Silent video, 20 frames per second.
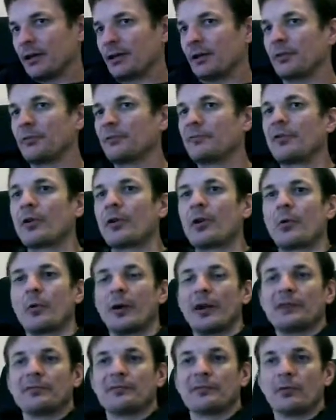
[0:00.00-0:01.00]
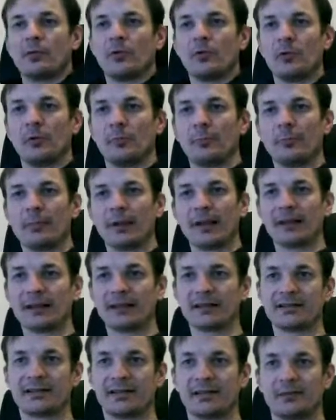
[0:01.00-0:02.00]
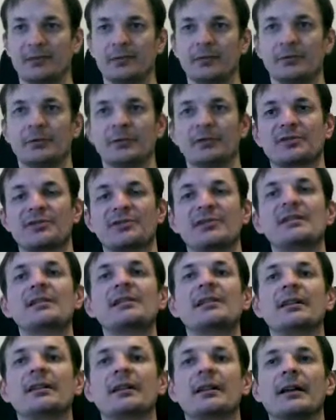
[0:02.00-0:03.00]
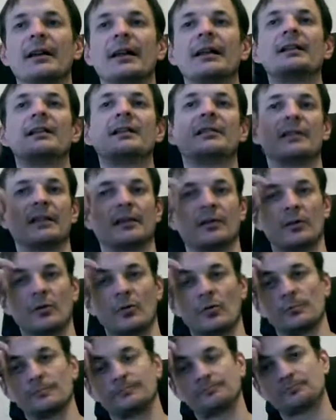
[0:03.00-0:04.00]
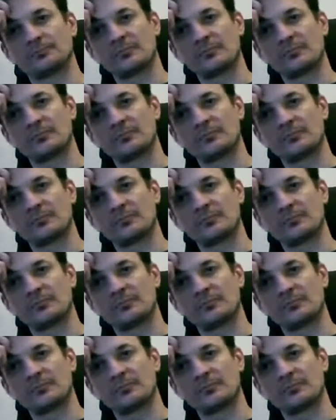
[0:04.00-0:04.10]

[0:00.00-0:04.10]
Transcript: far away from all the planets, and you're not seeing anything, no